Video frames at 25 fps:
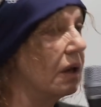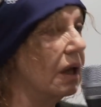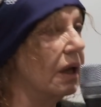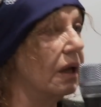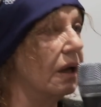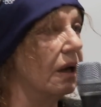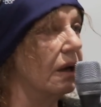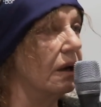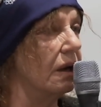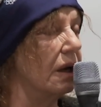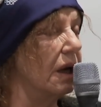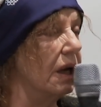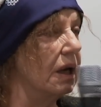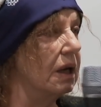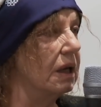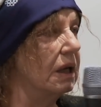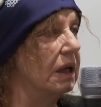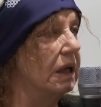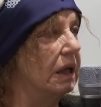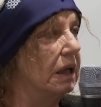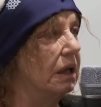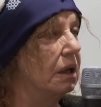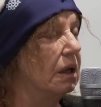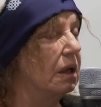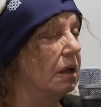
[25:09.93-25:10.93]
They can't hear.
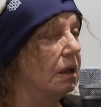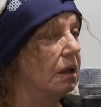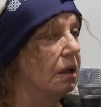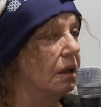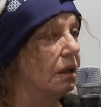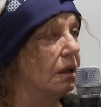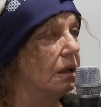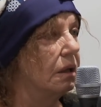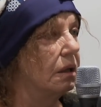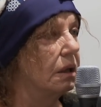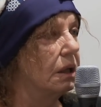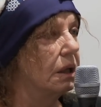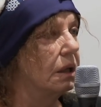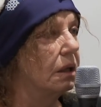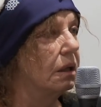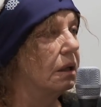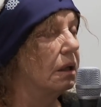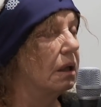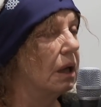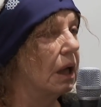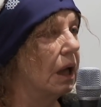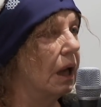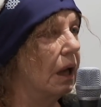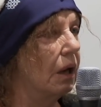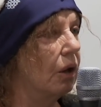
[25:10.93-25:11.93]

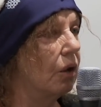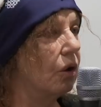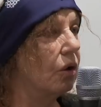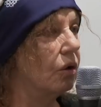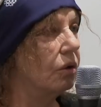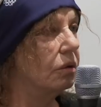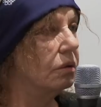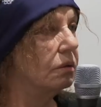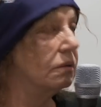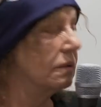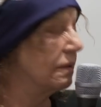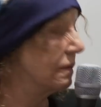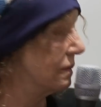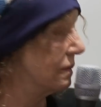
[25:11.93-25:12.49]
Hello?